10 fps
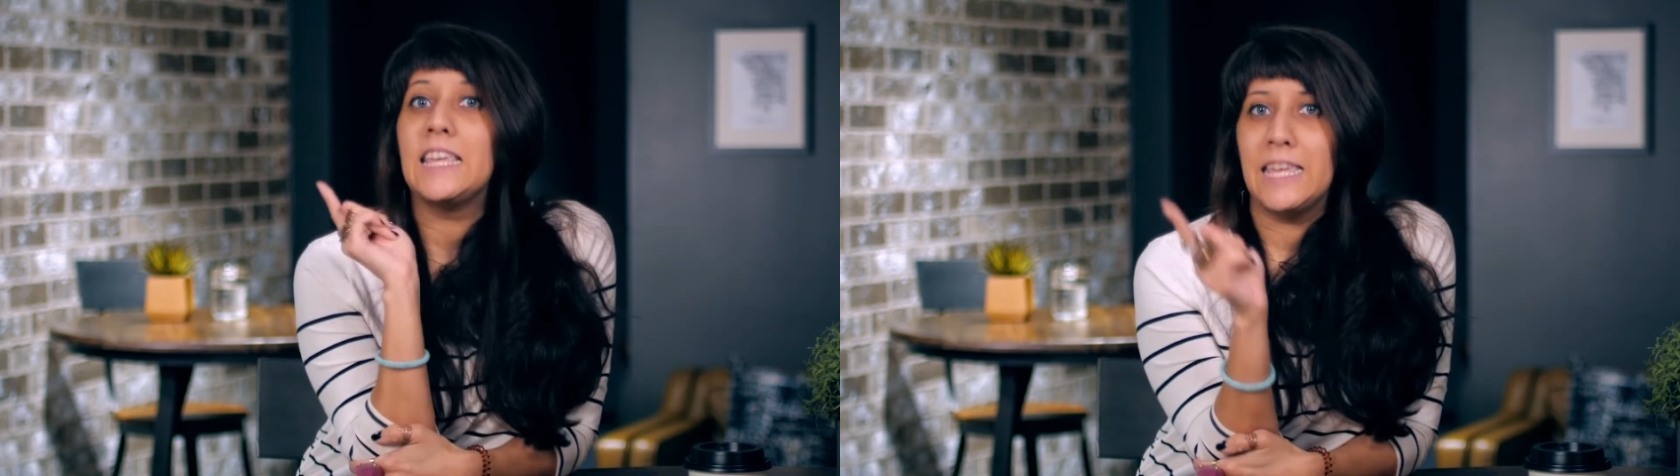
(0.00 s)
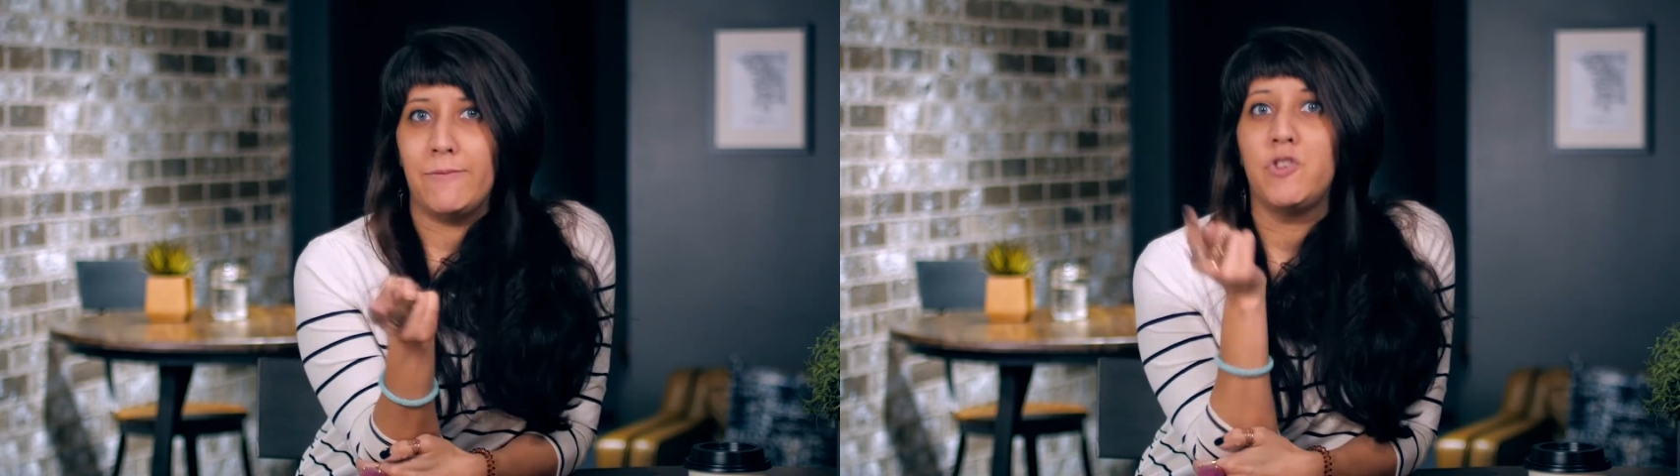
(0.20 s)

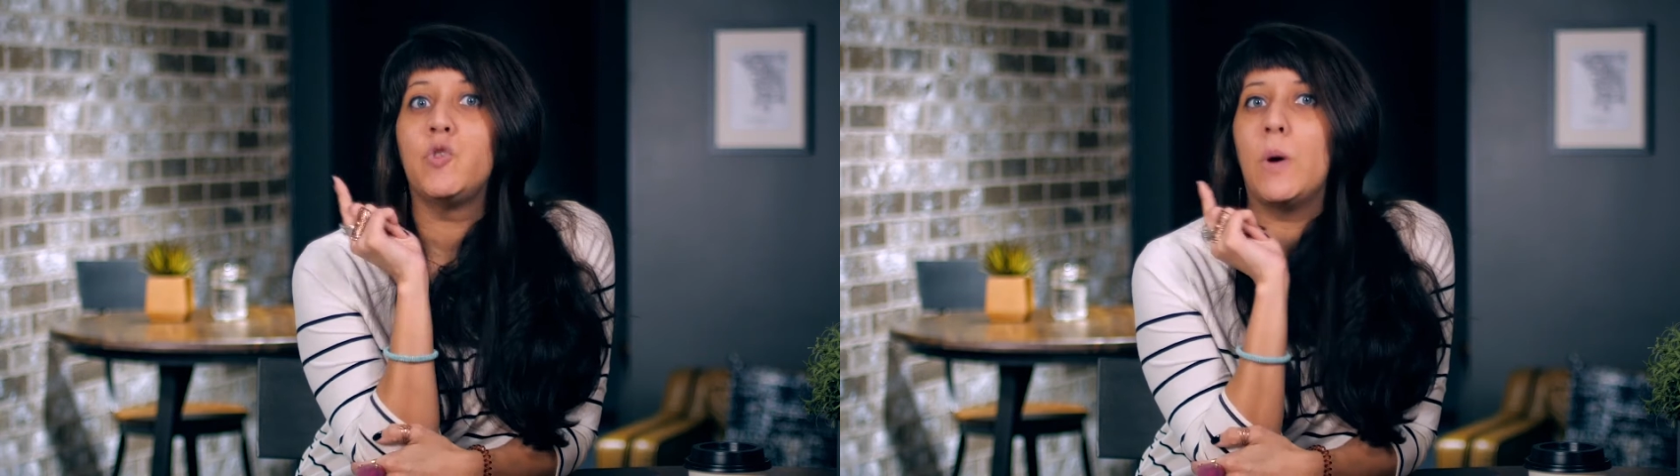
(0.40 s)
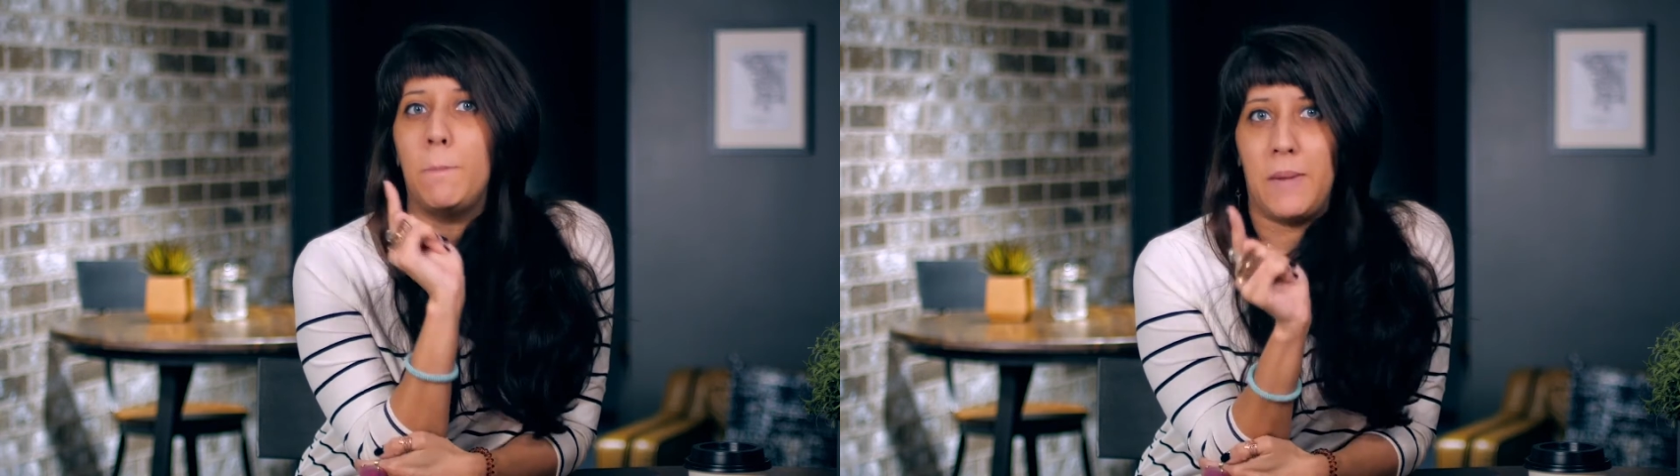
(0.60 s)
and give it
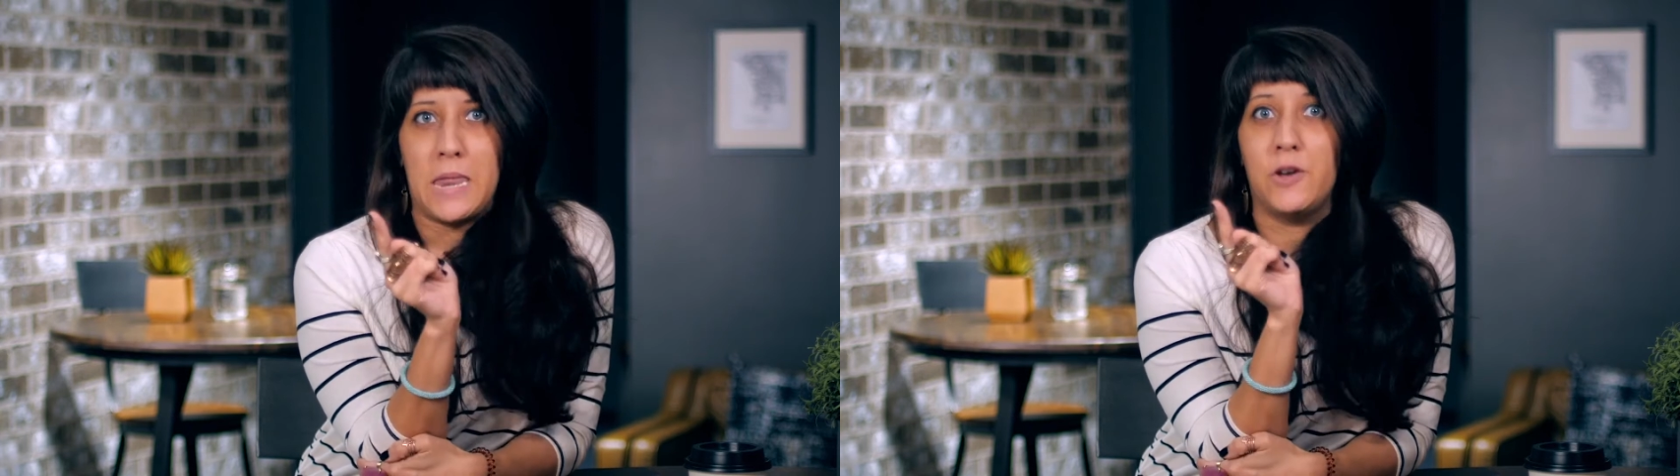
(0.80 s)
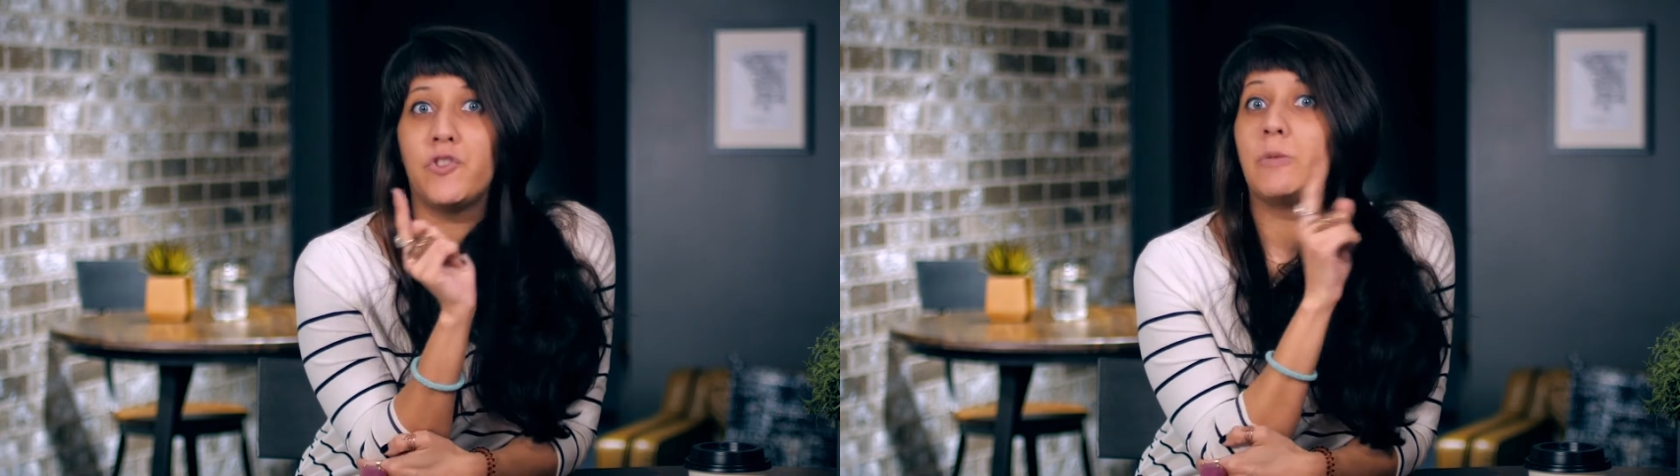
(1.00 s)
to a
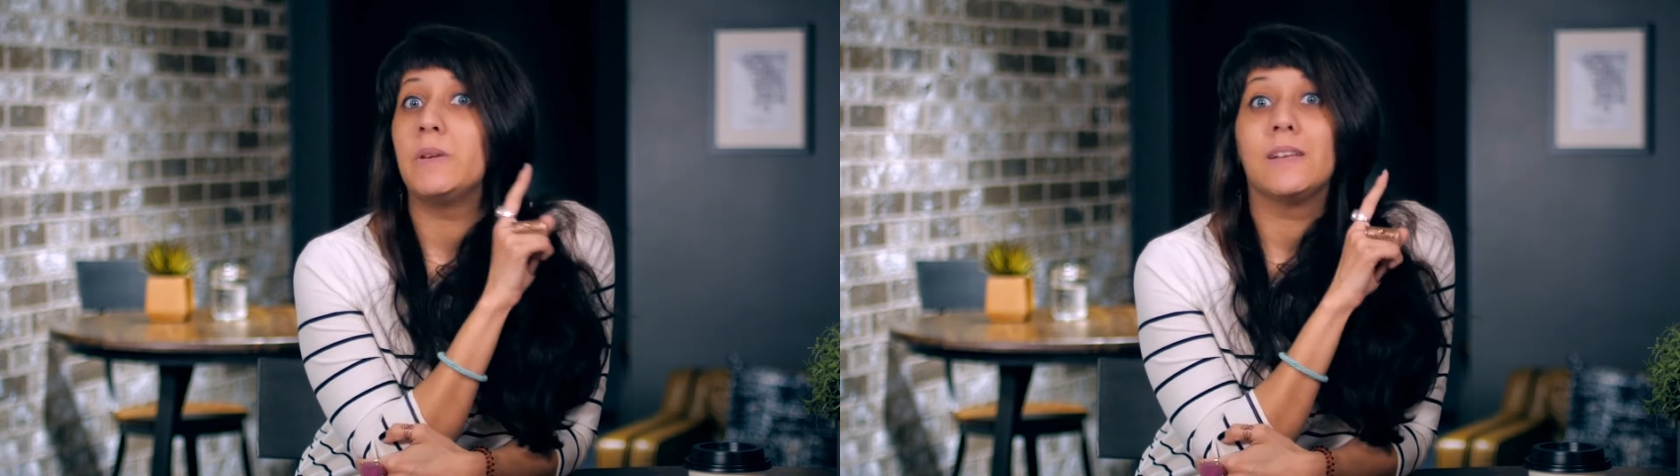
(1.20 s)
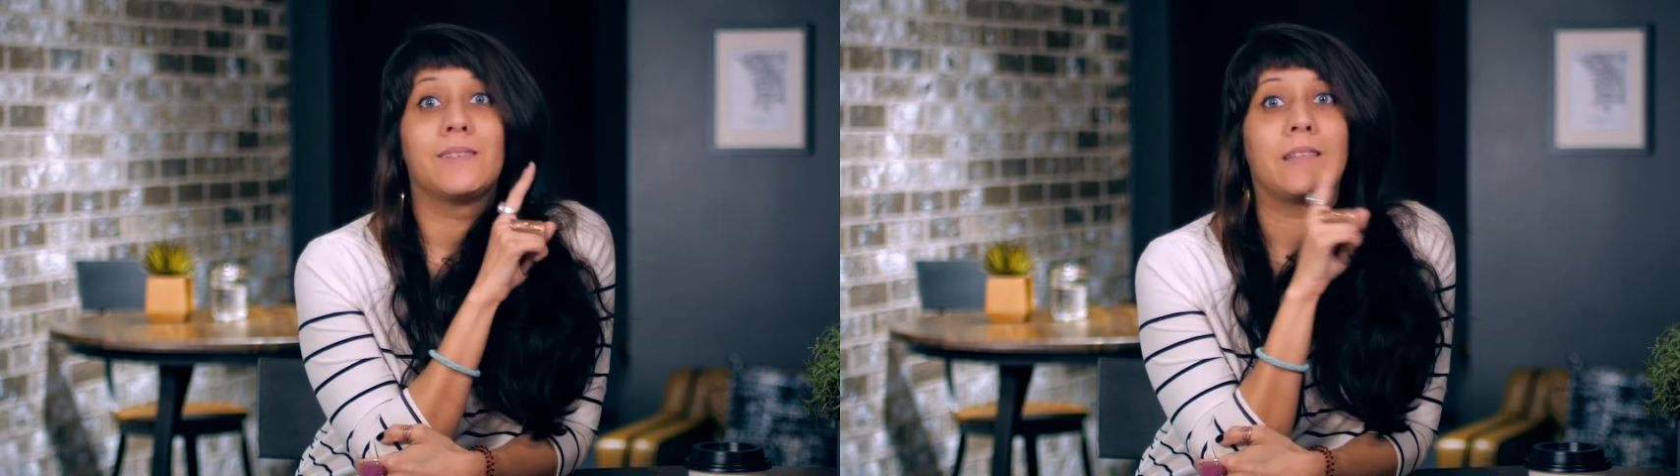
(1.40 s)
manager because